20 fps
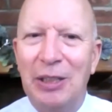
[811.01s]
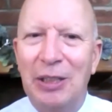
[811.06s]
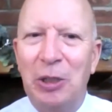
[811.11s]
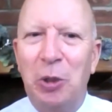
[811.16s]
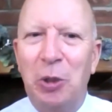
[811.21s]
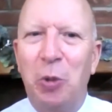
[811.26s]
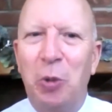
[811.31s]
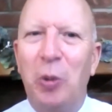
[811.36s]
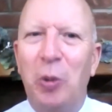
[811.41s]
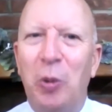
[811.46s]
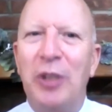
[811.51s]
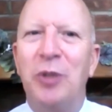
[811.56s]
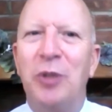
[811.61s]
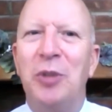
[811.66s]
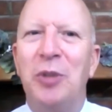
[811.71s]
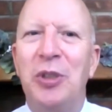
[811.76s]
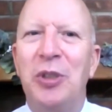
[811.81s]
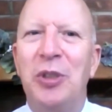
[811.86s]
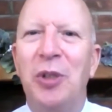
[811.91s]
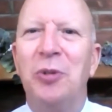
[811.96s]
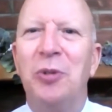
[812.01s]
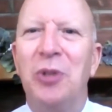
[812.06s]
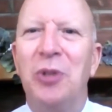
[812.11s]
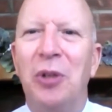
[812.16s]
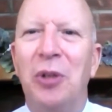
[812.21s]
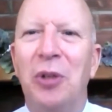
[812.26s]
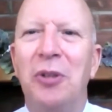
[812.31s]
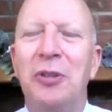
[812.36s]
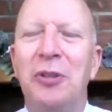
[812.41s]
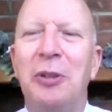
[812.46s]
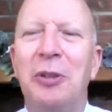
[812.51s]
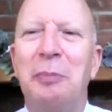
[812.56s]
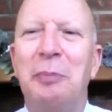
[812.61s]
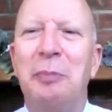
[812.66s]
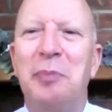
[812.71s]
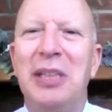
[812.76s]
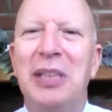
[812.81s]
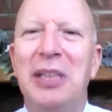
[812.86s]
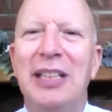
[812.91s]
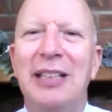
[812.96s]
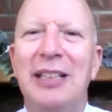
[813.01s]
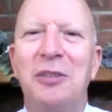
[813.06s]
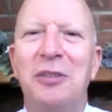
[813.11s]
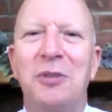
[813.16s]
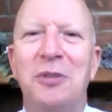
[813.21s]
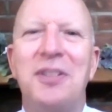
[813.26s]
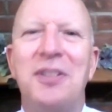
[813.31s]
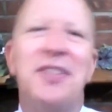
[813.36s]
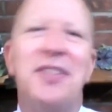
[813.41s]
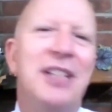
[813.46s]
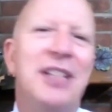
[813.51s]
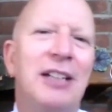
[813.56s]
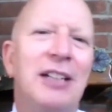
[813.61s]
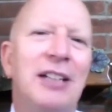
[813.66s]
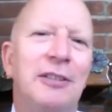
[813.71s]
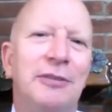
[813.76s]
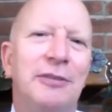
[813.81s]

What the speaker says: where you were no longer being yourself,